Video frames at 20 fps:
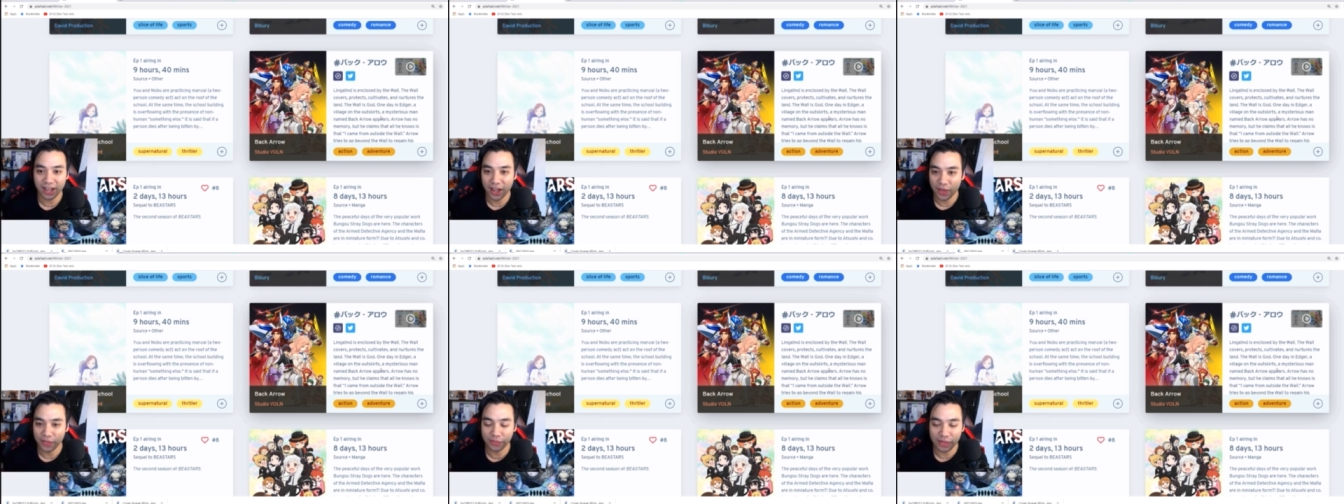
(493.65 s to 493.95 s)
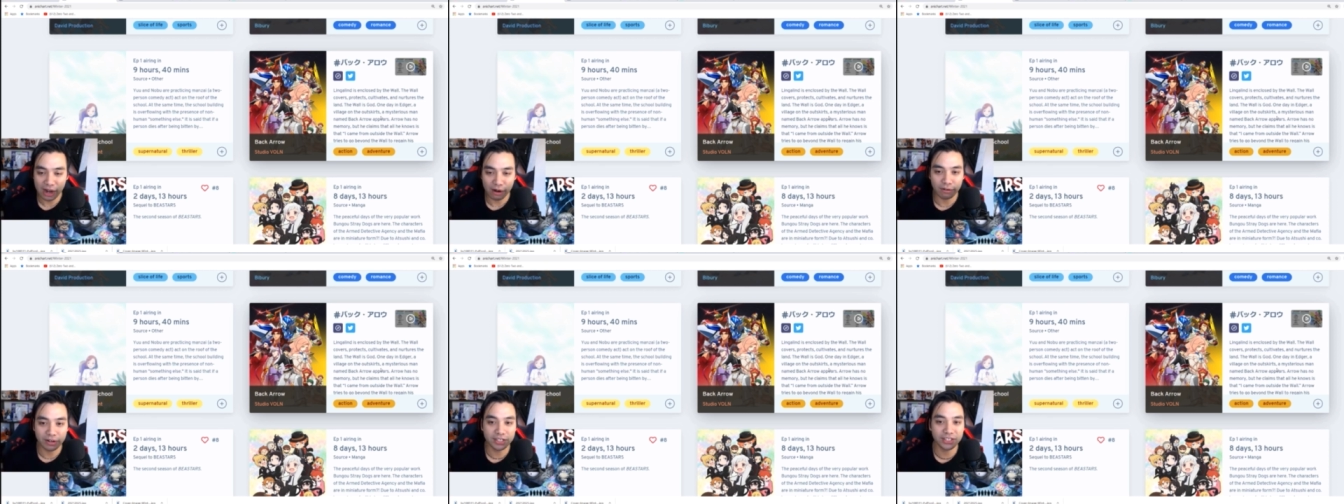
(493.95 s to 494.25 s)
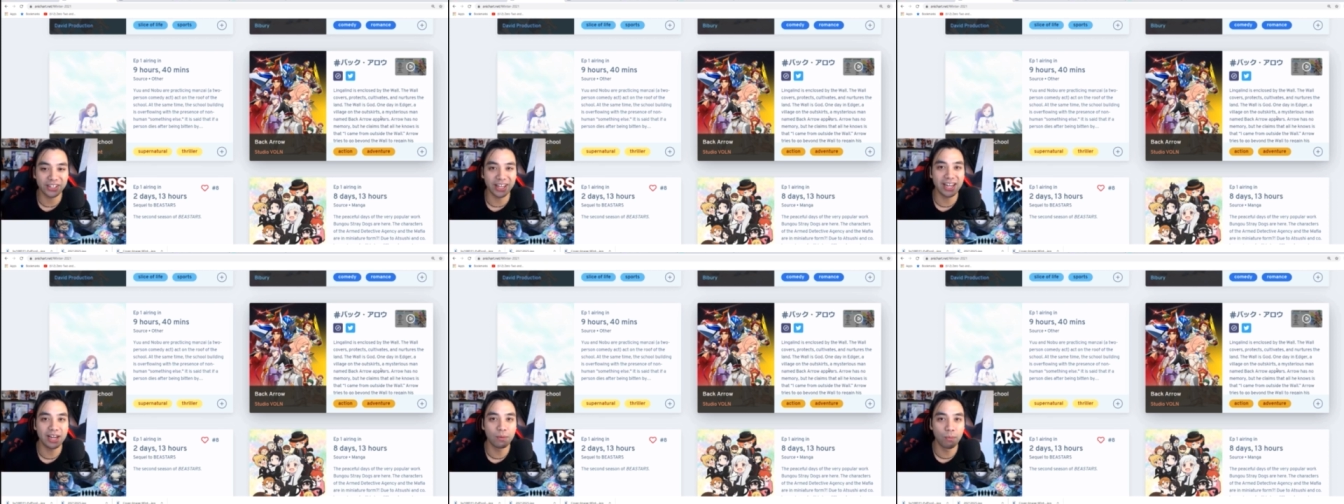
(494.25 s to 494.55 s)
There is
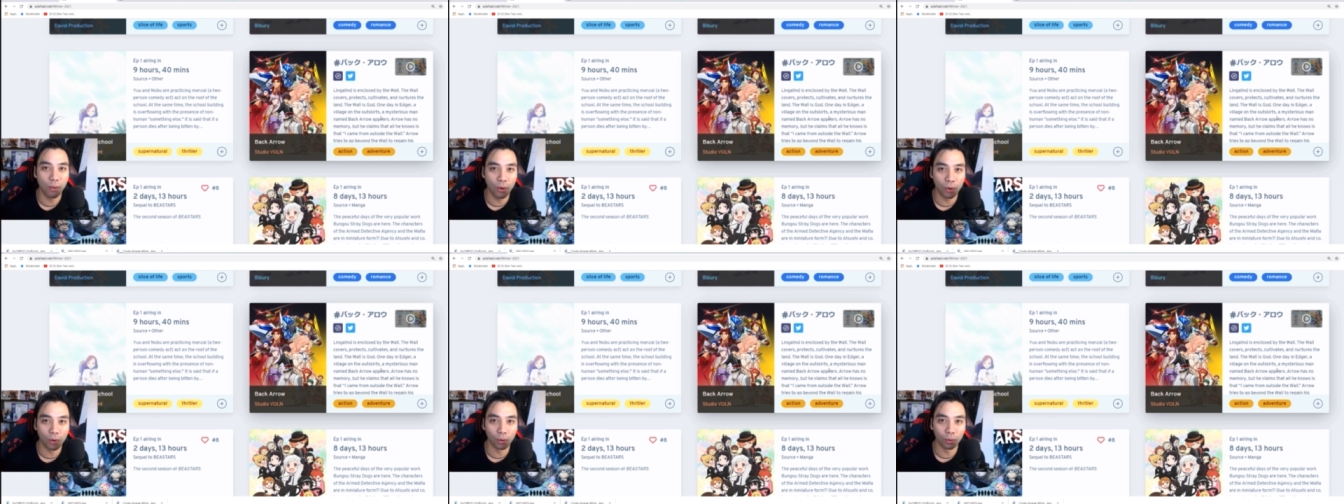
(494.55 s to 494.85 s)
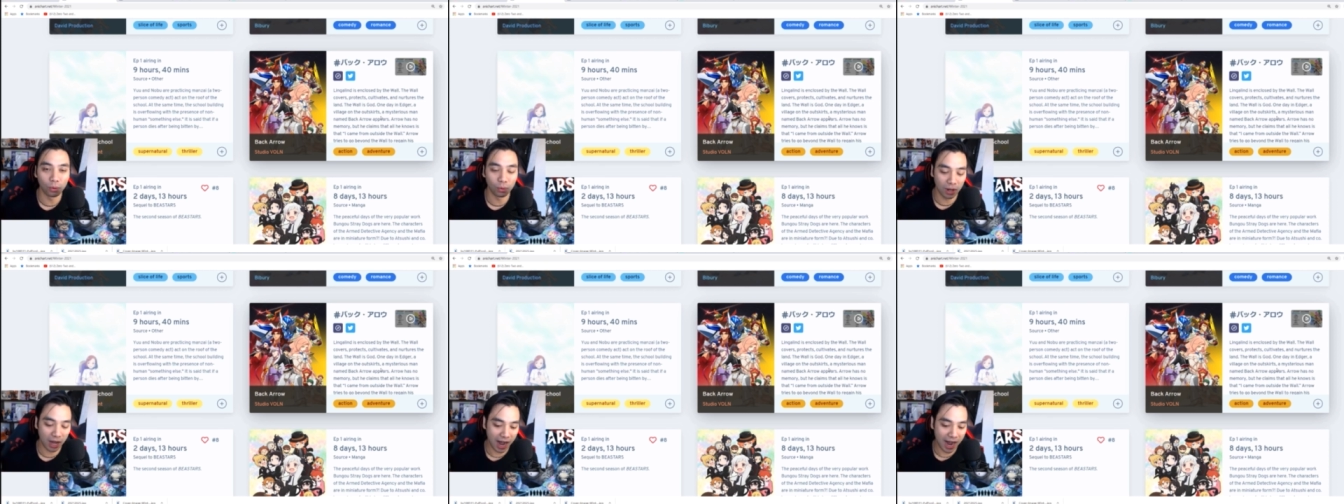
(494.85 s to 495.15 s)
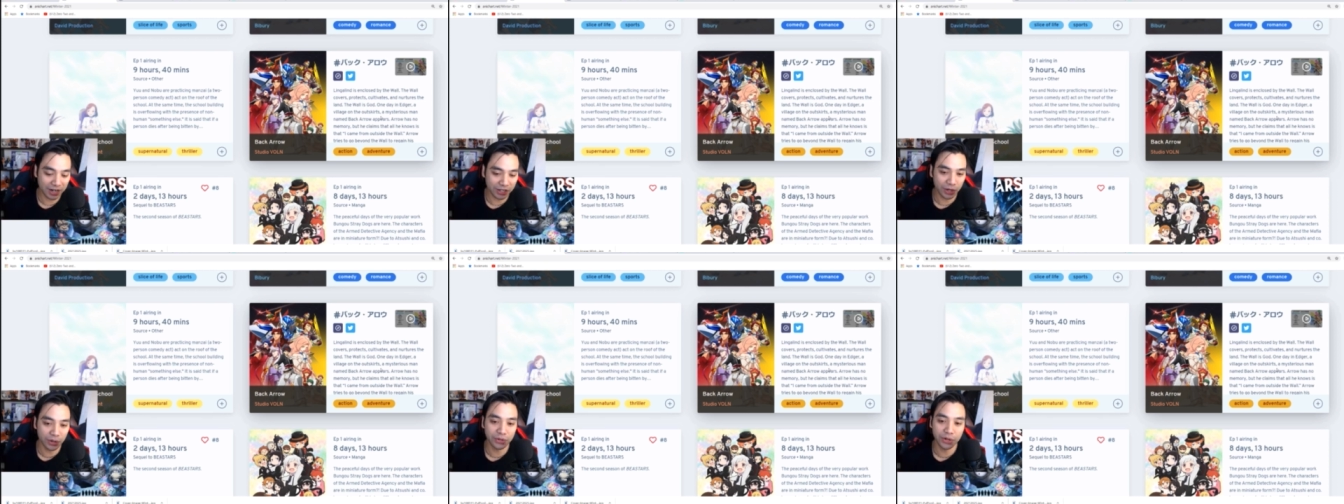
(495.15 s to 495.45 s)
a wall. I
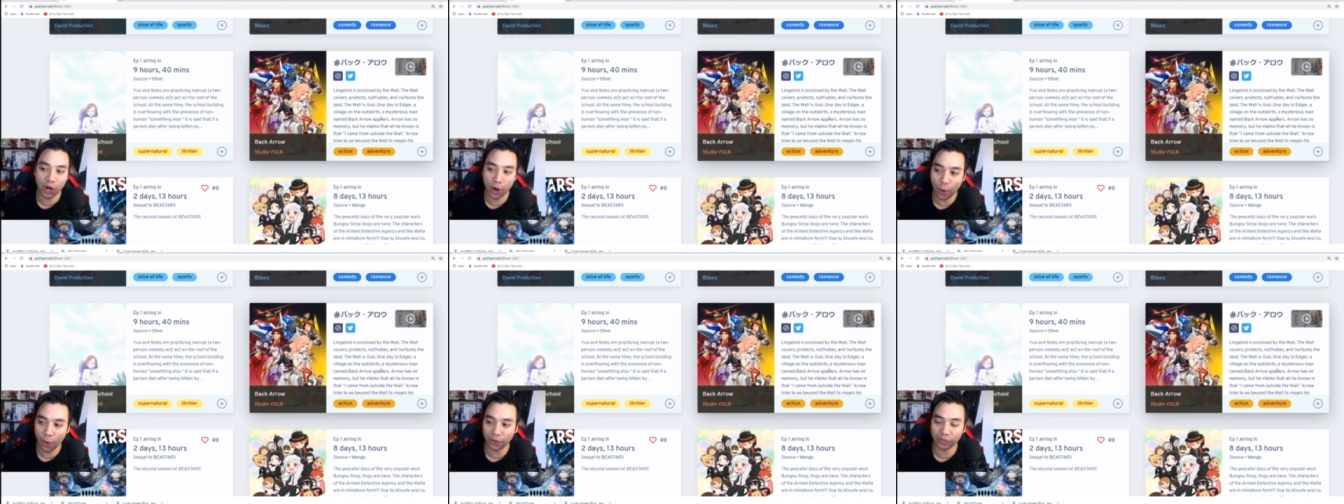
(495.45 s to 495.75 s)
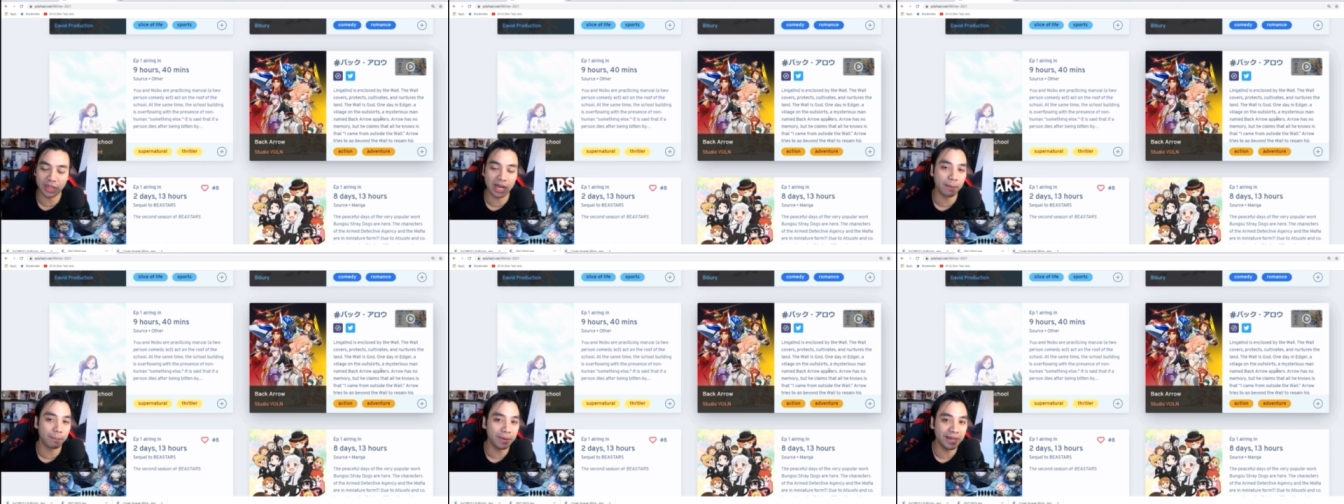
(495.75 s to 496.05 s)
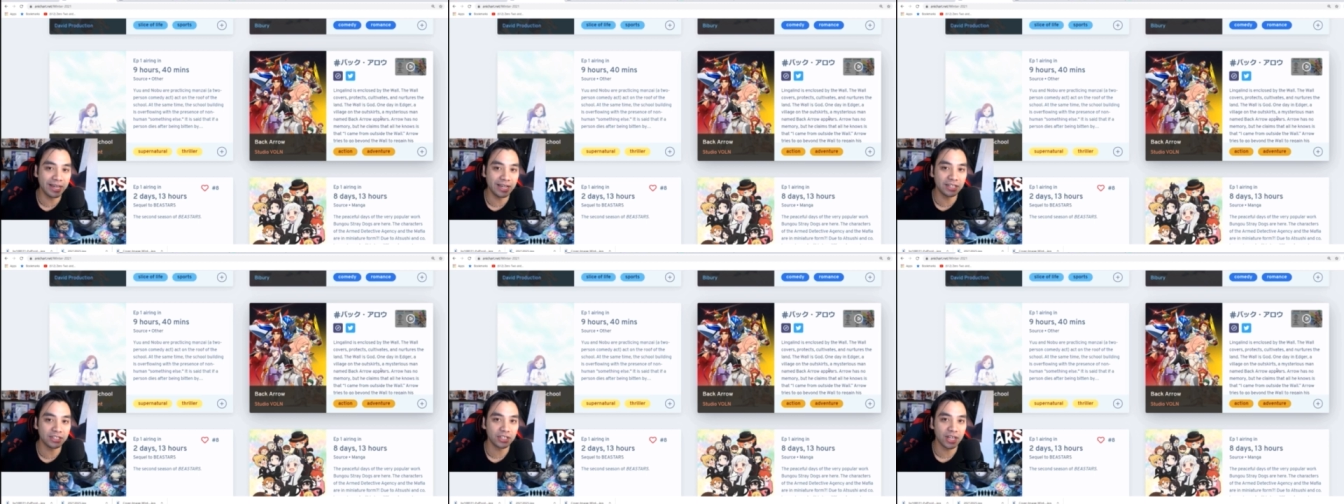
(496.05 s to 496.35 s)
don't know what that
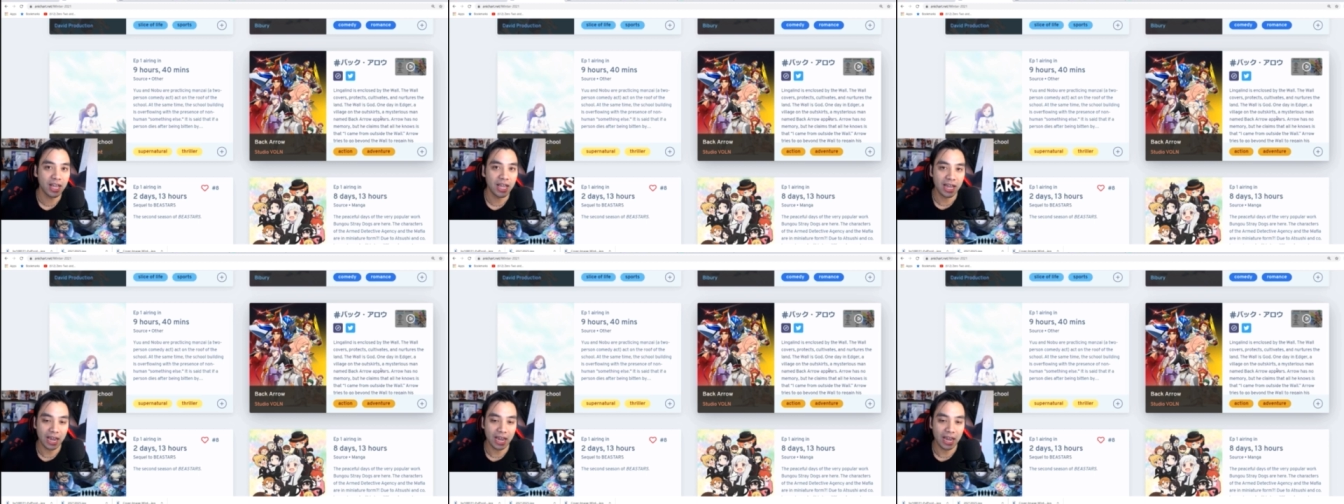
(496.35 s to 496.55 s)
means.